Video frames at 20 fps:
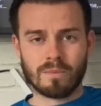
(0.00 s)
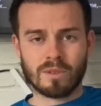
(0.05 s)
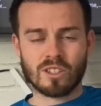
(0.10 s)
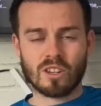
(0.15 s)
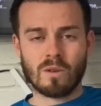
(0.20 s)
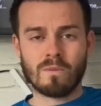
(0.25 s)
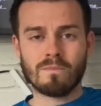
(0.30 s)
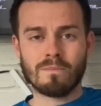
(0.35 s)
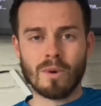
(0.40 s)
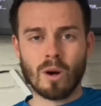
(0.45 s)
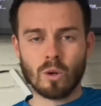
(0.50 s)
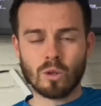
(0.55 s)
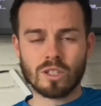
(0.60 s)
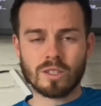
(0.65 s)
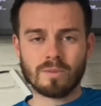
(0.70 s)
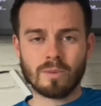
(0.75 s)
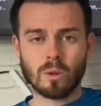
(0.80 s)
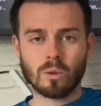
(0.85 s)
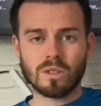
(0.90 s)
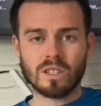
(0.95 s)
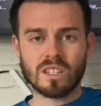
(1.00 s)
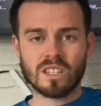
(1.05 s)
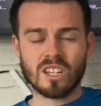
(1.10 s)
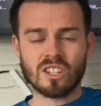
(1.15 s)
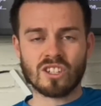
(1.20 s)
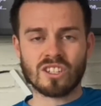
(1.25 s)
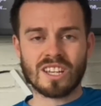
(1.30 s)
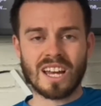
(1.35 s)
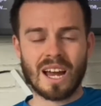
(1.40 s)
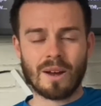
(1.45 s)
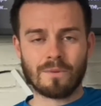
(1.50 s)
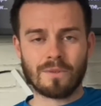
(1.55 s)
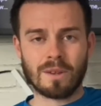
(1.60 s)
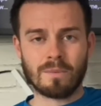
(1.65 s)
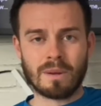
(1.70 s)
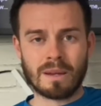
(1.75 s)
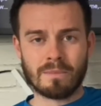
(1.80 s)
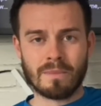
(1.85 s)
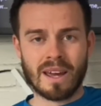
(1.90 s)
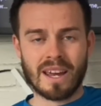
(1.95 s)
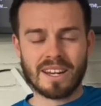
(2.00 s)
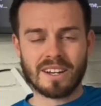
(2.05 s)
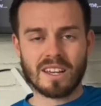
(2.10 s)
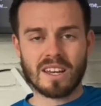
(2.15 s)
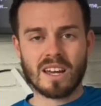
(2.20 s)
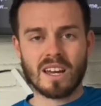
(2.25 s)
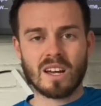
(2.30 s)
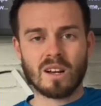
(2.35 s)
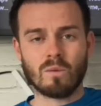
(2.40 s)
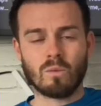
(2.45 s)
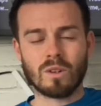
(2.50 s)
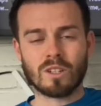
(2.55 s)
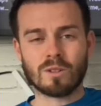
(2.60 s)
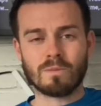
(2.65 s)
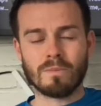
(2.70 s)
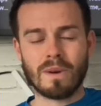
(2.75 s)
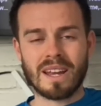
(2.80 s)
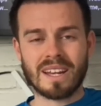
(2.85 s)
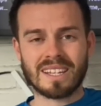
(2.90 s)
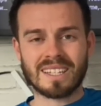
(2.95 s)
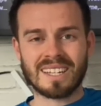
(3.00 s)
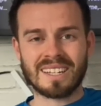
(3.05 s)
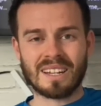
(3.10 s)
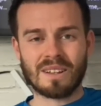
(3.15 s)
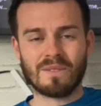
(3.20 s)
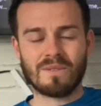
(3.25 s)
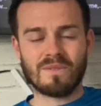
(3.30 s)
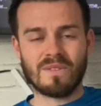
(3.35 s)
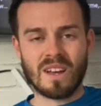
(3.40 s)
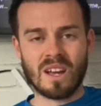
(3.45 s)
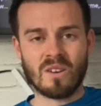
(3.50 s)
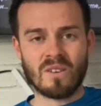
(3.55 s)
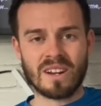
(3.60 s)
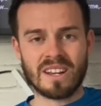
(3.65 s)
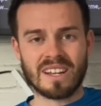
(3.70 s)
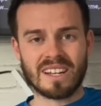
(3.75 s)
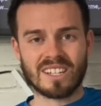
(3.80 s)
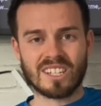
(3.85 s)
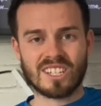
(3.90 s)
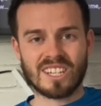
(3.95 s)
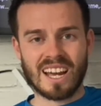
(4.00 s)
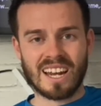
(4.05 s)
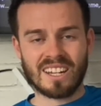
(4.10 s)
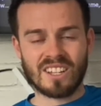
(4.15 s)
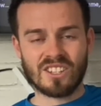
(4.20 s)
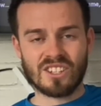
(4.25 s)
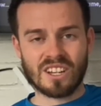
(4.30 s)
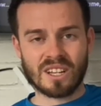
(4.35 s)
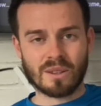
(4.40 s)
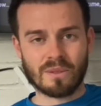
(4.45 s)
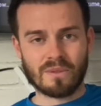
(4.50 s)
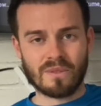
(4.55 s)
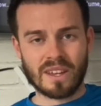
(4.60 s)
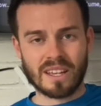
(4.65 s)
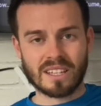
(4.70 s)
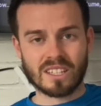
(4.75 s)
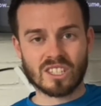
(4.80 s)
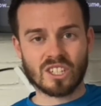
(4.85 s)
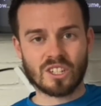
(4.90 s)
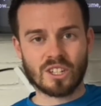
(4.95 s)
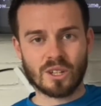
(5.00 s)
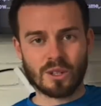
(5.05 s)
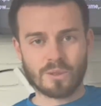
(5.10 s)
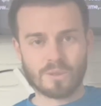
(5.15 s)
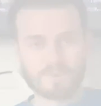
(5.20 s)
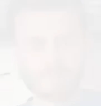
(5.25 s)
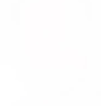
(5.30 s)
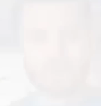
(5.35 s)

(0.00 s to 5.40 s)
So multiple decisions have to be made, which makes it a very challenging thing to do.